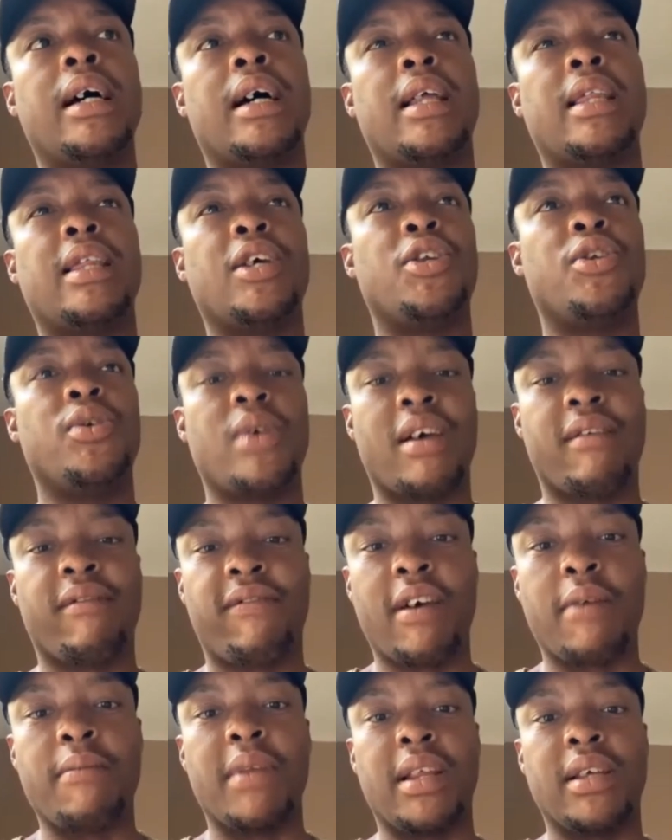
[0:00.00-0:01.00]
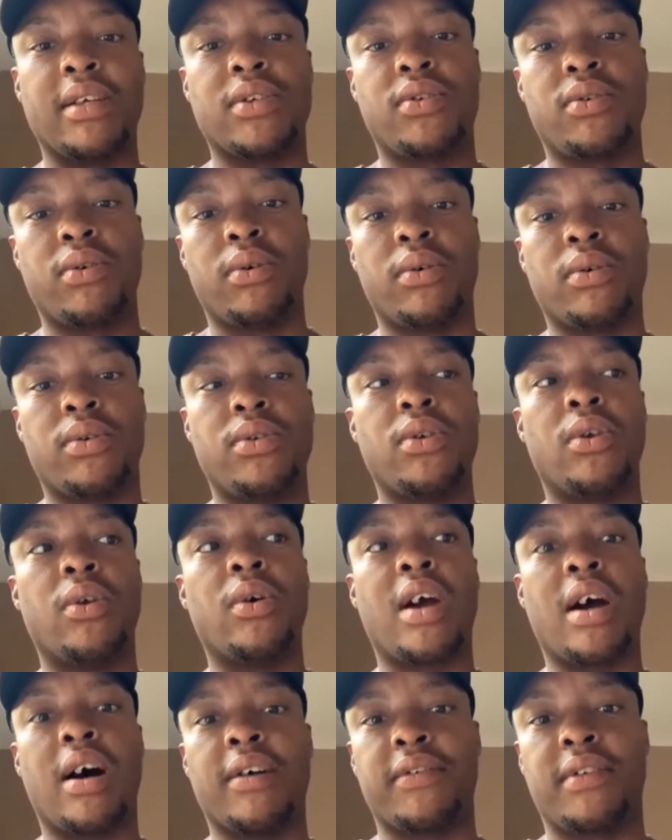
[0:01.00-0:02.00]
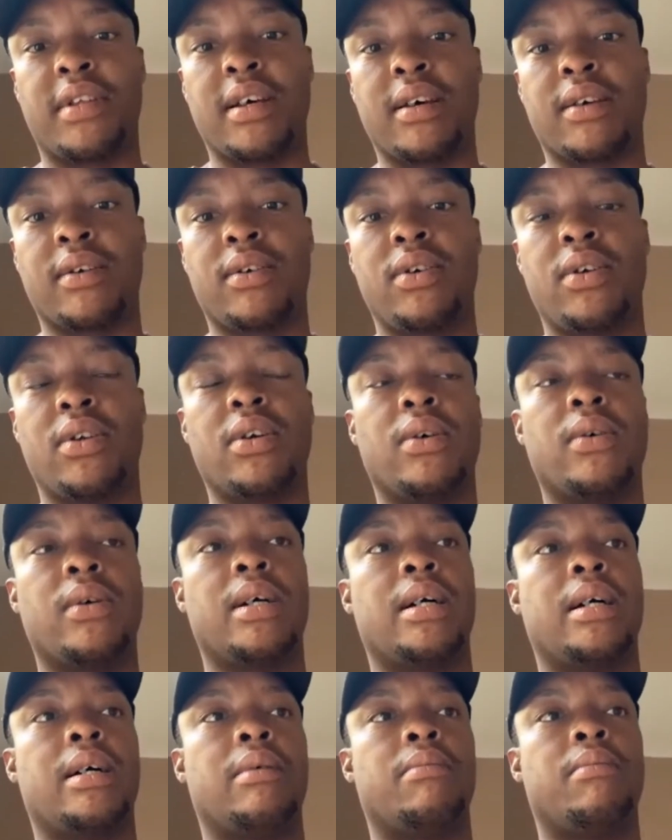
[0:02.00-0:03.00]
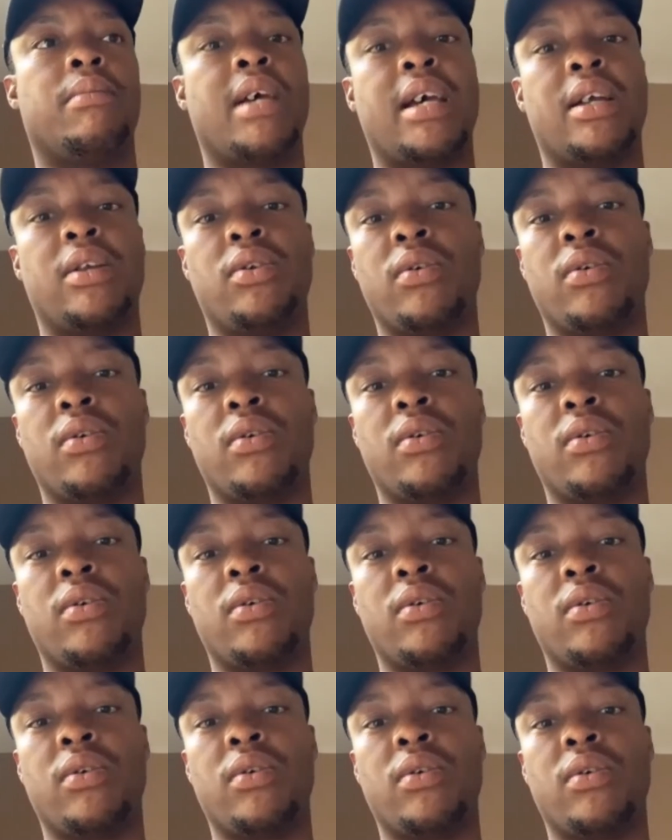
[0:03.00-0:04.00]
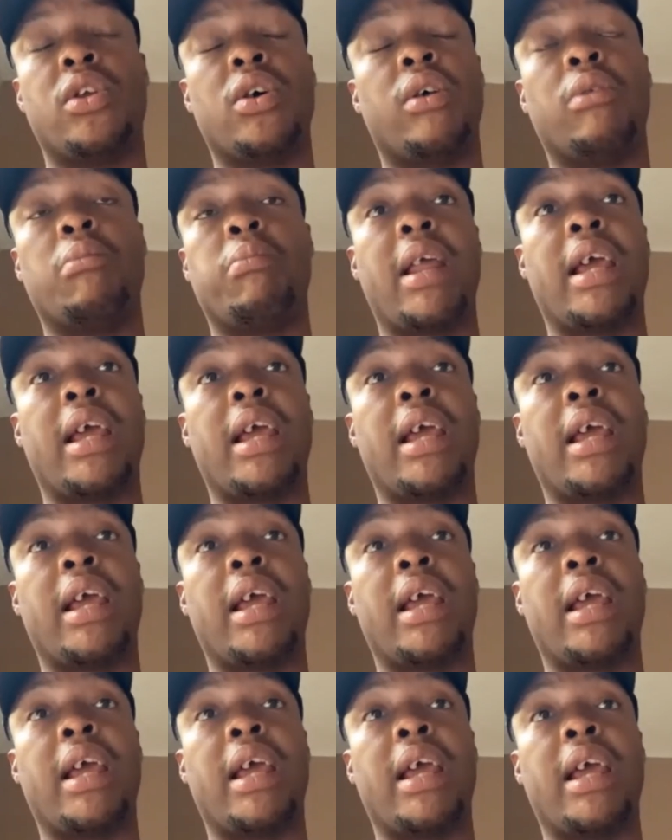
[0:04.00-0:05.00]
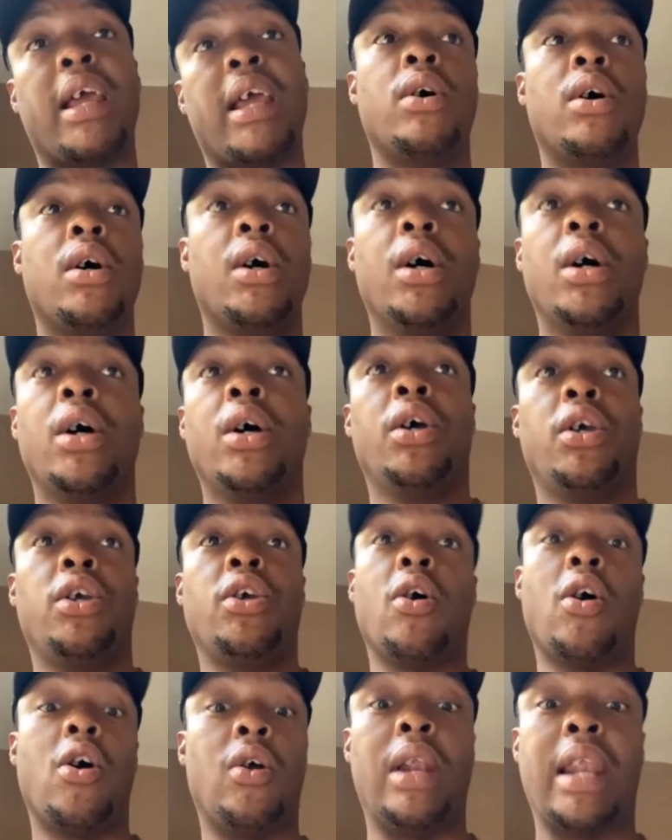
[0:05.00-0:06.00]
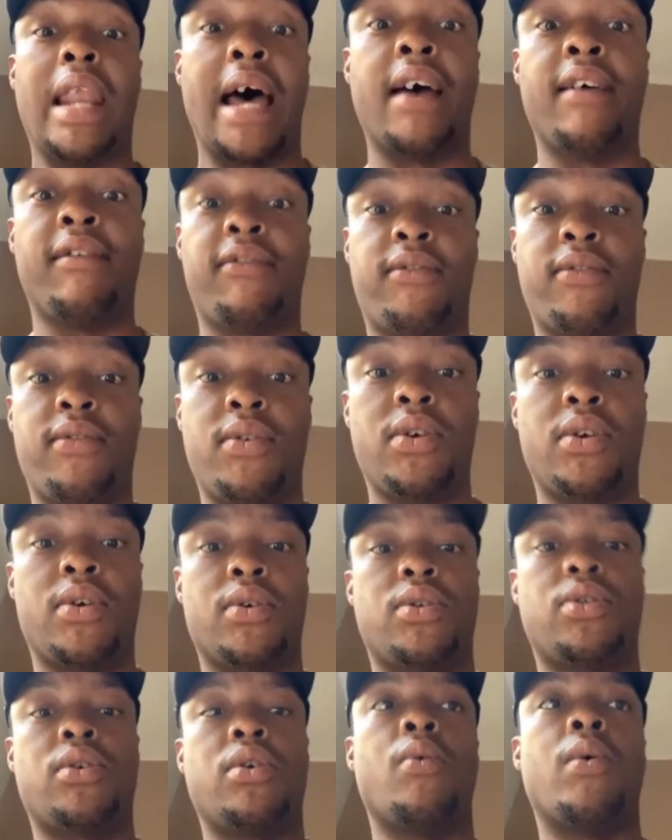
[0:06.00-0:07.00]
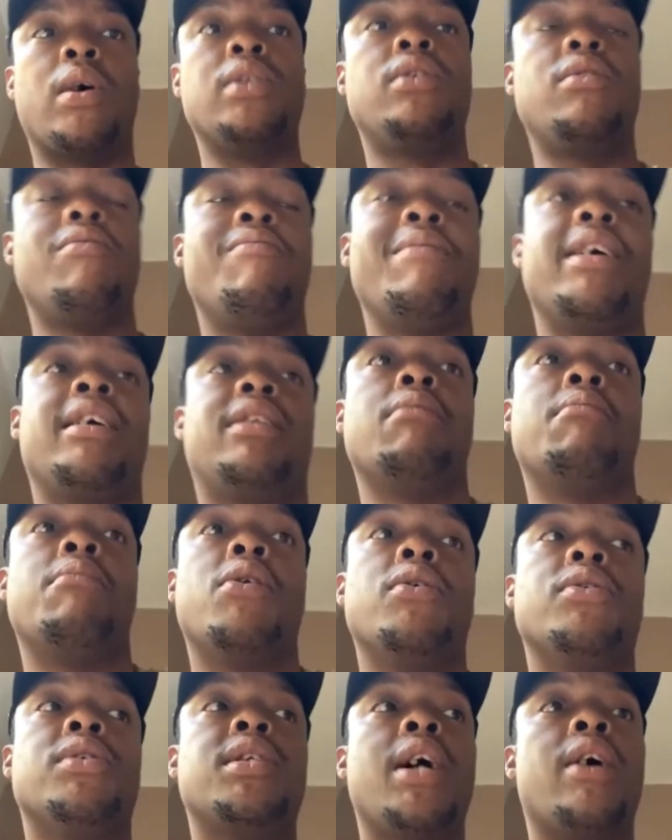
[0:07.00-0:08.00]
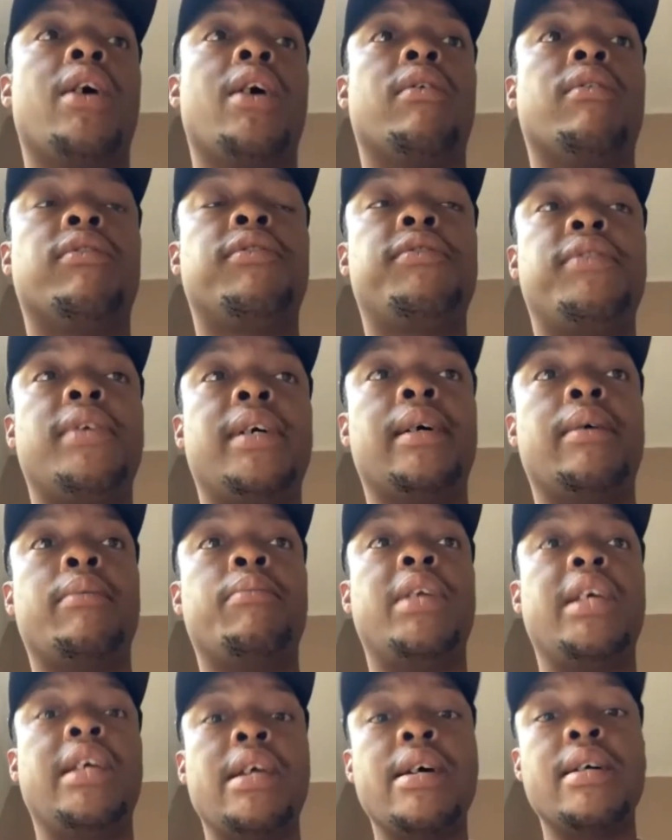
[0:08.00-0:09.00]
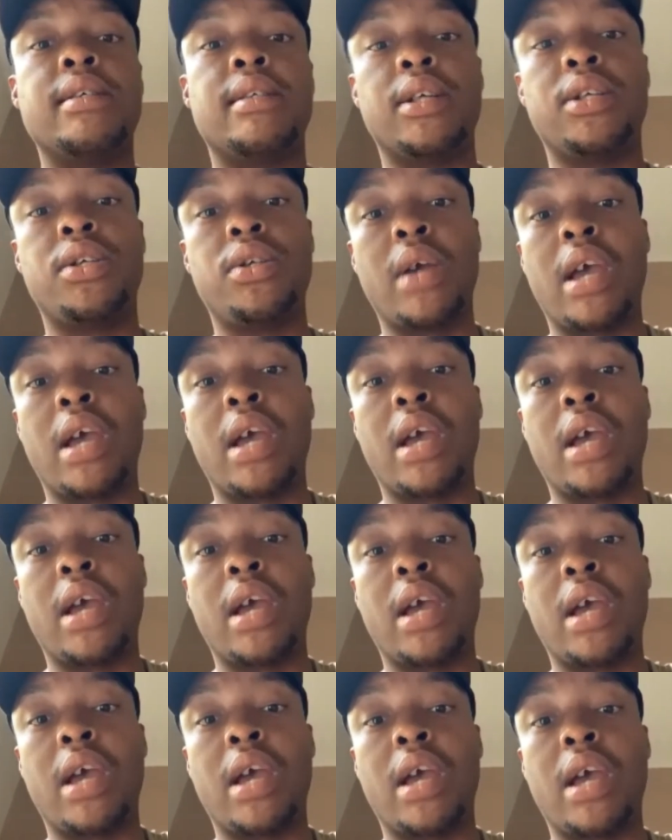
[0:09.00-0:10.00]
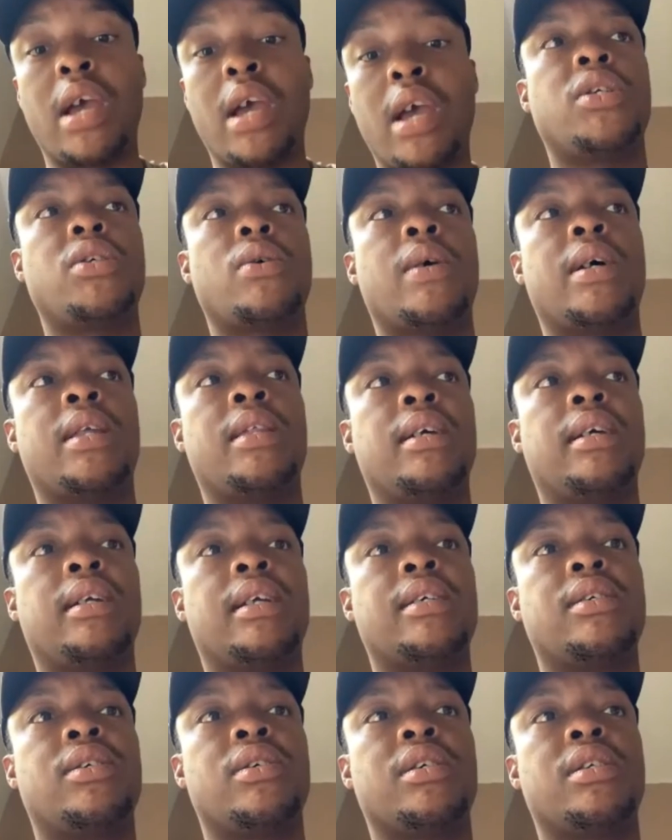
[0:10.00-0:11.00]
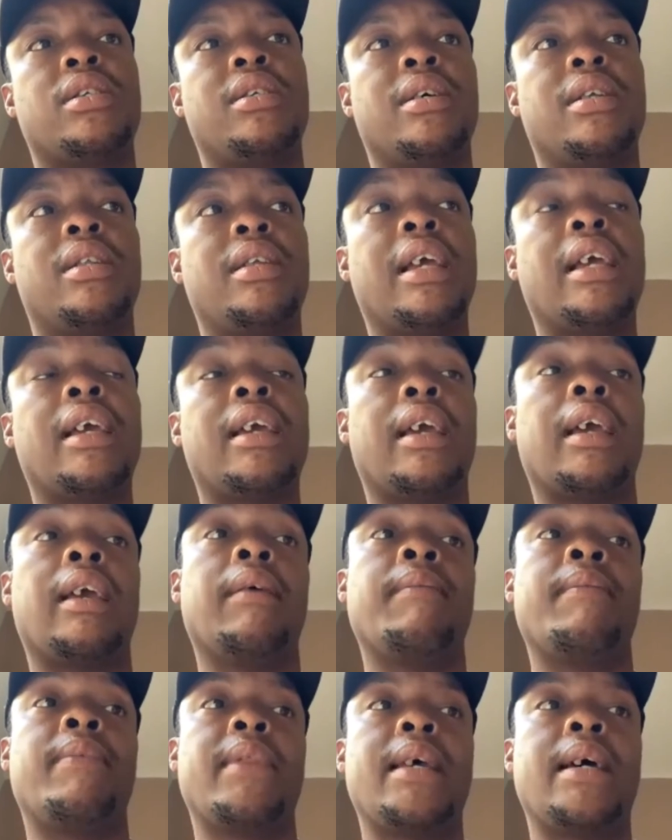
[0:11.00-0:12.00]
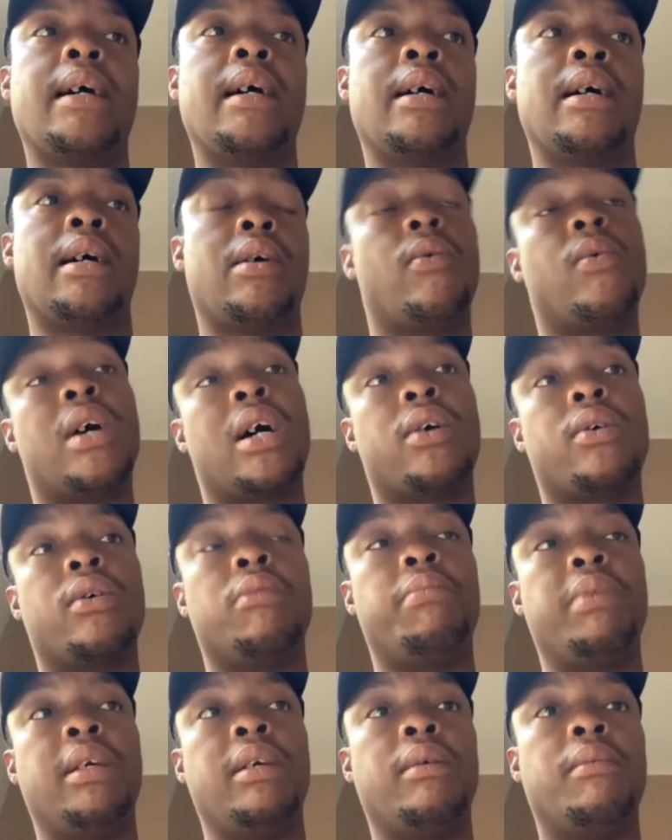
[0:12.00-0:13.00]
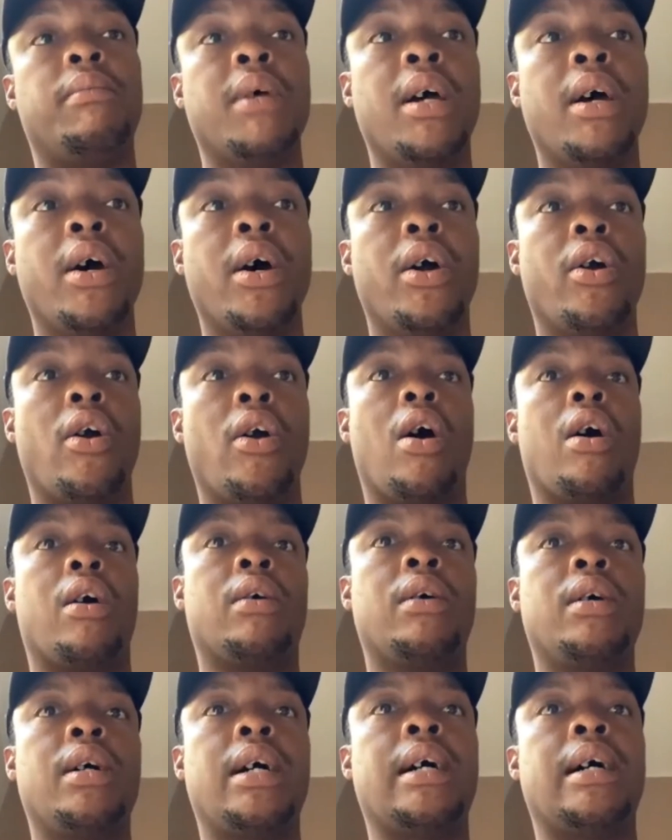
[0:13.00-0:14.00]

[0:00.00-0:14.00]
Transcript: they do have families to look after, and obviously, you don't play cricket for your whole life, so you want to make the most out of the years that you're able to play. So I think that's just the thinking. What could be wrong,